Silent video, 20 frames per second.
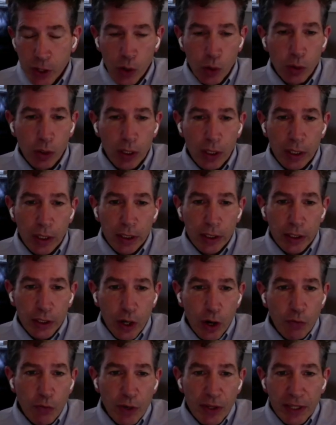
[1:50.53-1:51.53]
So, you
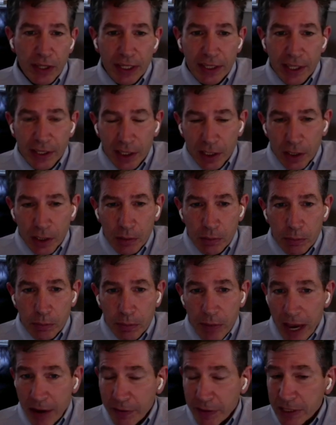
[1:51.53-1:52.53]
know, if we think that the
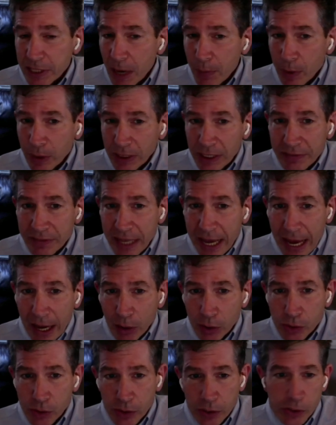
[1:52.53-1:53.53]
every time we leave the house,